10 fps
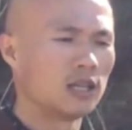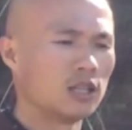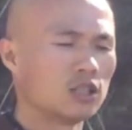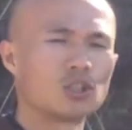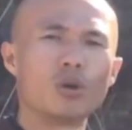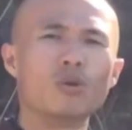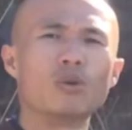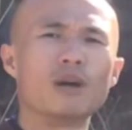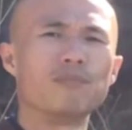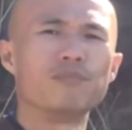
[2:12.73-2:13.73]
So
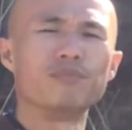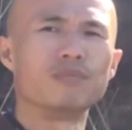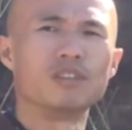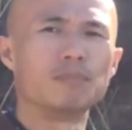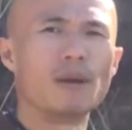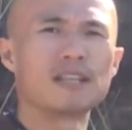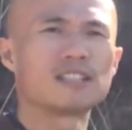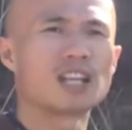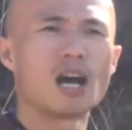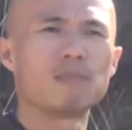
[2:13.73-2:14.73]
uh, the
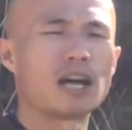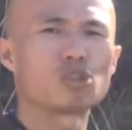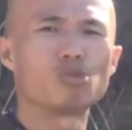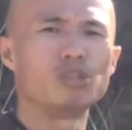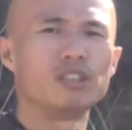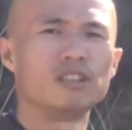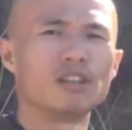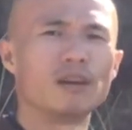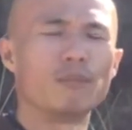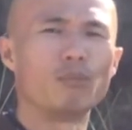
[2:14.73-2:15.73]
best time actually
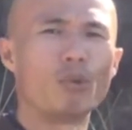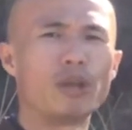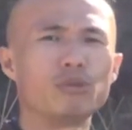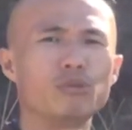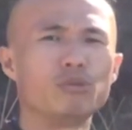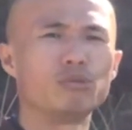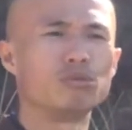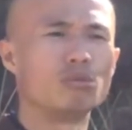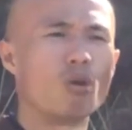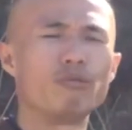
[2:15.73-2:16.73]
um, when you
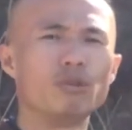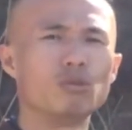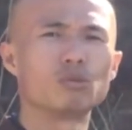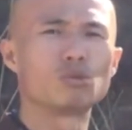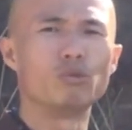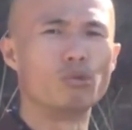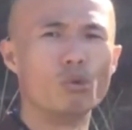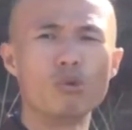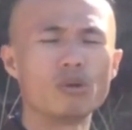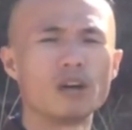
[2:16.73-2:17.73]
don't feel too
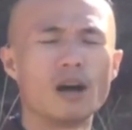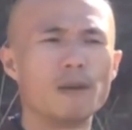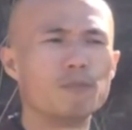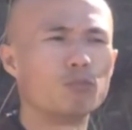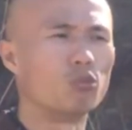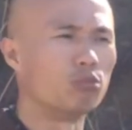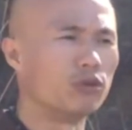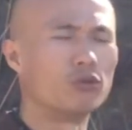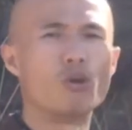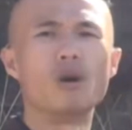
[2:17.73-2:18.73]
full um,
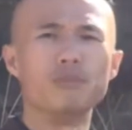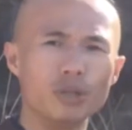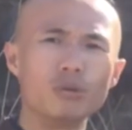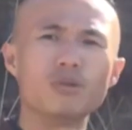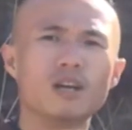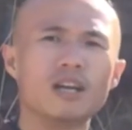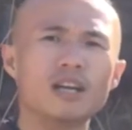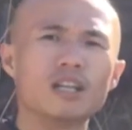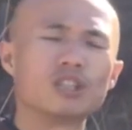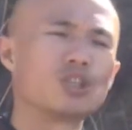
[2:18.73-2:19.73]
before a meal.
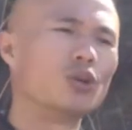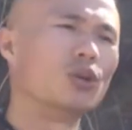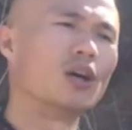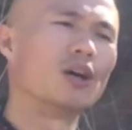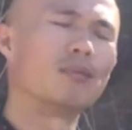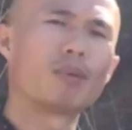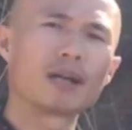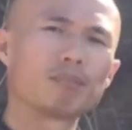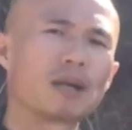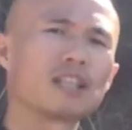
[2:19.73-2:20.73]
So uh, pra
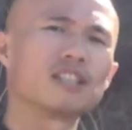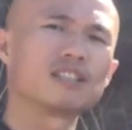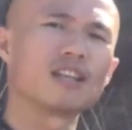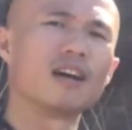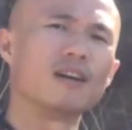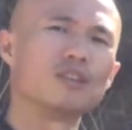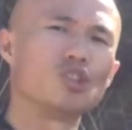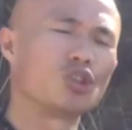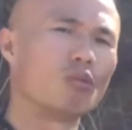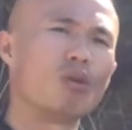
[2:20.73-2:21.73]
practice uh,
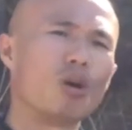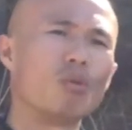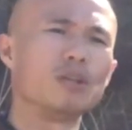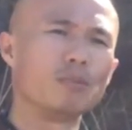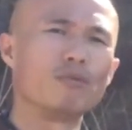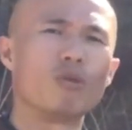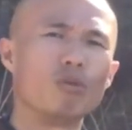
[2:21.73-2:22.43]
qigong always before